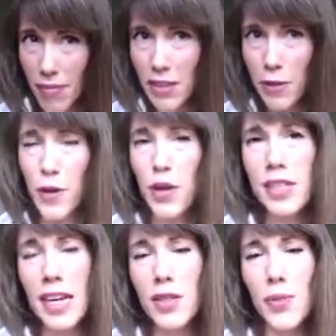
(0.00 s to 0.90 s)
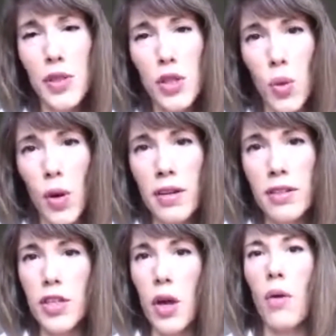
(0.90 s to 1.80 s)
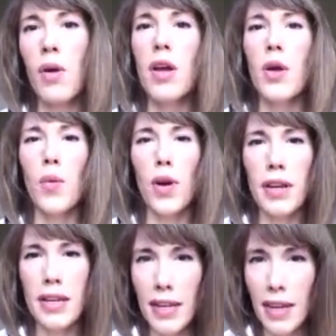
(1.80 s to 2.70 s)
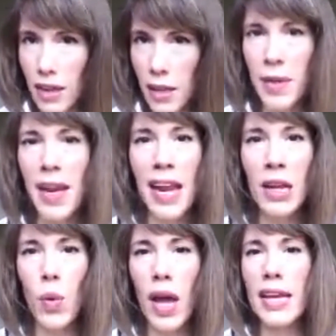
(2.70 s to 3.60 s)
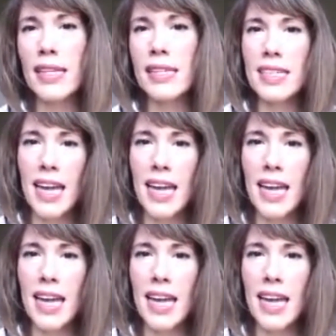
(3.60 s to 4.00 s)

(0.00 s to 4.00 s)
the first S was sort, so we're eliminating waste,